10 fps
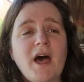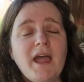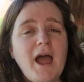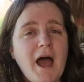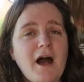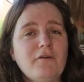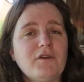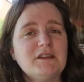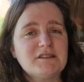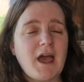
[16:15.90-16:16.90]
they
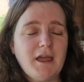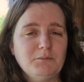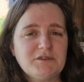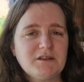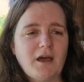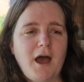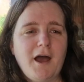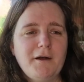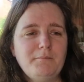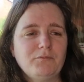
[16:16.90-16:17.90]
have escaped
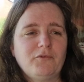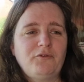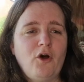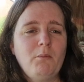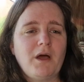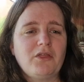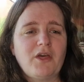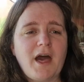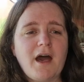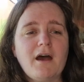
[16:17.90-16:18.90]
um, from
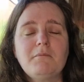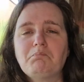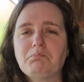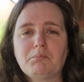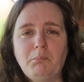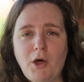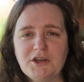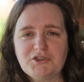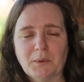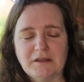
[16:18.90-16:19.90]
their
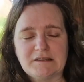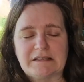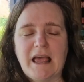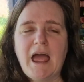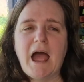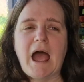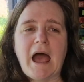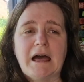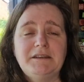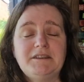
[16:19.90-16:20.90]
punishments
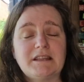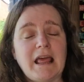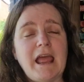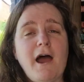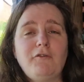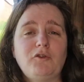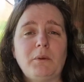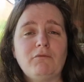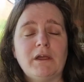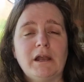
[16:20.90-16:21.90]
and they have to
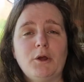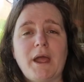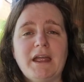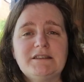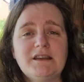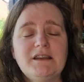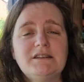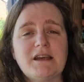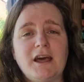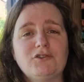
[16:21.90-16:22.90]
be
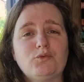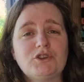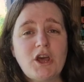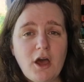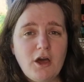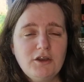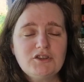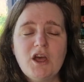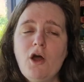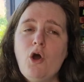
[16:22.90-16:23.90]
relocated and
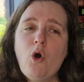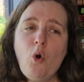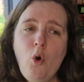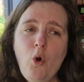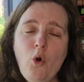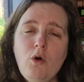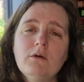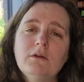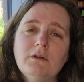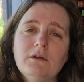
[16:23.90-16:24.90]
returned or
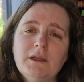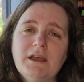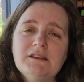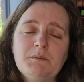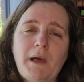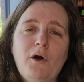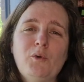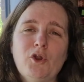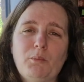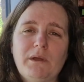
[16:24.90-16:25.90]
Isabel
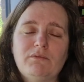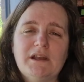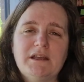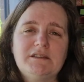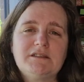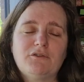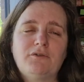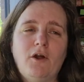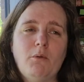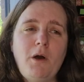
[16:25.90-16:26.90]
will not be released
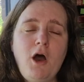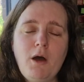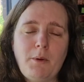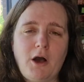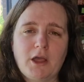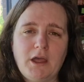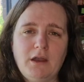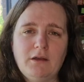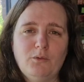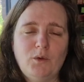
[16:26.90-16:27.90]
from her
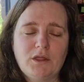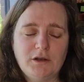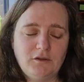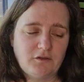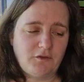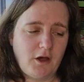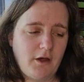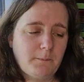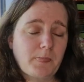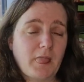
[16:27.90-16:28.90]
bargain with
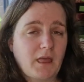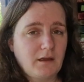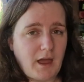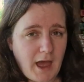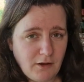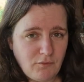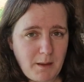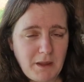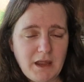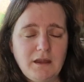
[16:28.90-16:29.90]
Lucifer and
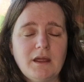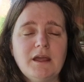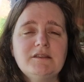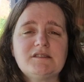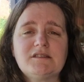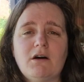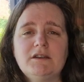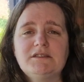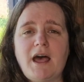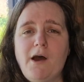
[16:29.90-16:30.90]
Remy is
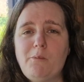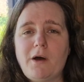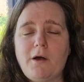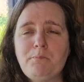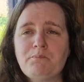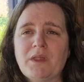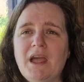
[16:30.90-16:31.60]
assigned to help her.